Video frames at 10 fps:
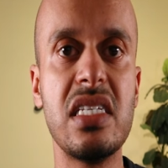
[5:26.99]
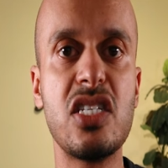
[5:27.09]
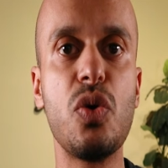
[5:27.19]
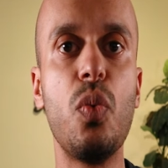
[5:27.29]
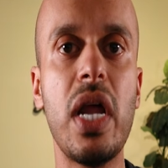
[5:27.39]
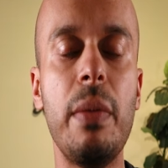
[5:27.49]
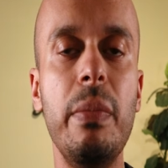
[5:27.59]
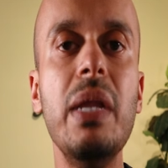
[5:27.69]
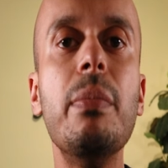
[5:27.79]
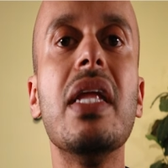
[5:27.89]
So what I
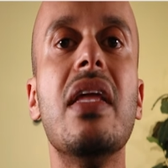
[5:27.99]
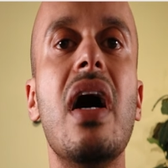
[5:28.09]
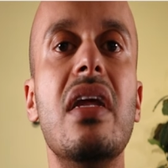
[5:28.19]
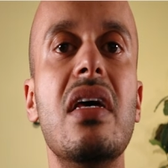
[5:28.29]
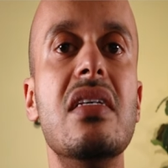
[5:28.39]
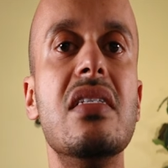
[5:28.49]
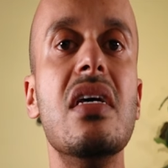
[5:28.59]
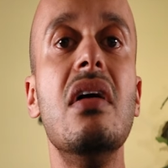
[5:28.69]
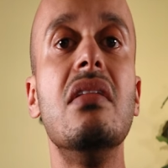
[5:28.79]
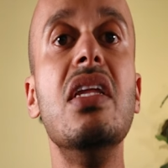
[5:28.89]
mean by that is
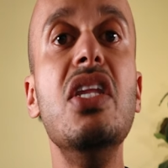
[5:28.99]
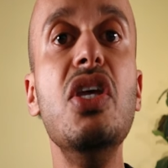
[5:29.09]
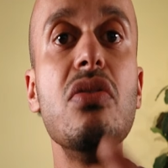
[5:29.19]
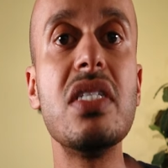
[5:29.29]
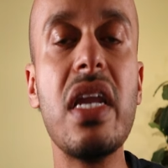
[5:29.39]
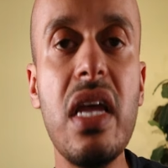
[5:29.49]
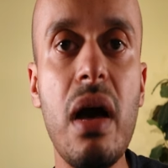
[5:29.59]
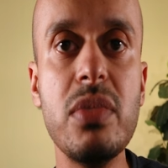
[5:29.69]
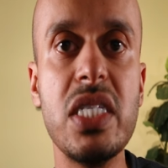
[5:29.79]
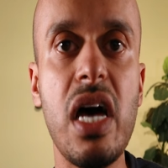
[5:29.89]
the news that
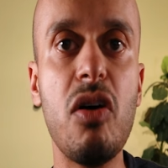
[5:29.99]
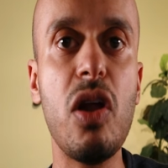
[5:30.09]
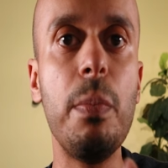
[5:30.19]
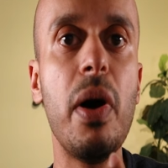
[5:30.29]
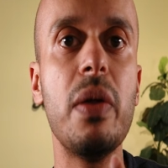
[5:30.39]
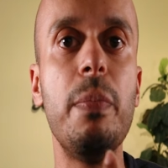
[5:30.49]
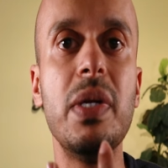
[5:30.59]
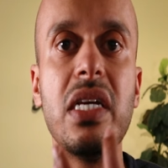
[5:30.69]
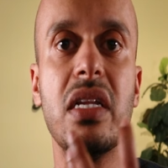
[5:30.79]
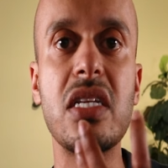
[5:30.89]
comes out about a
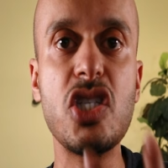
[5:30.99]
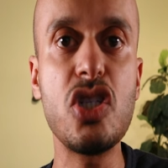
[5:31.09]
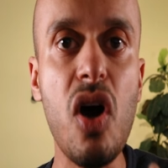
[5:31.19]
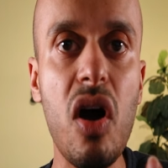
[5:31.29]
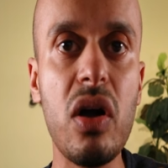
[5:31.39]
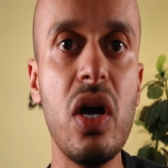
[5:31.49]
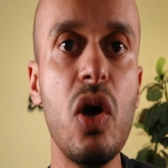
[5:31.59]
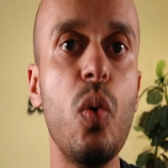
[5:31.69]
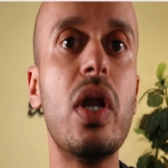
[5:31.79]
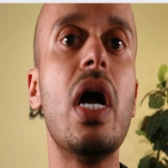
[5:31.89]
particular stock
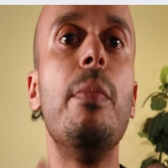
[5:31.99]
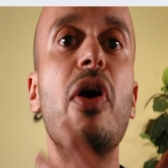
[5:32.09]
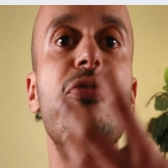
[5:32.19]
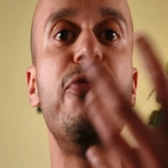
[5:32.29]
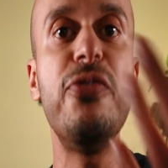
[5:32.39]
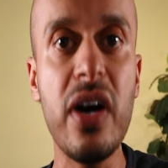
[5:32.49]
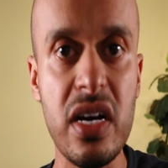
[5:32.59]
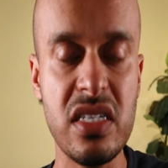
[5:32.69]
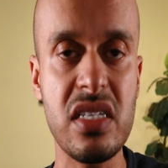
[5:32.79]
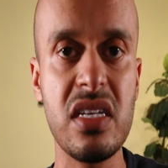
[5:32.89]
would come out
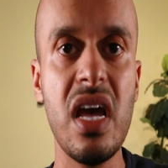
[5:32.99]
first,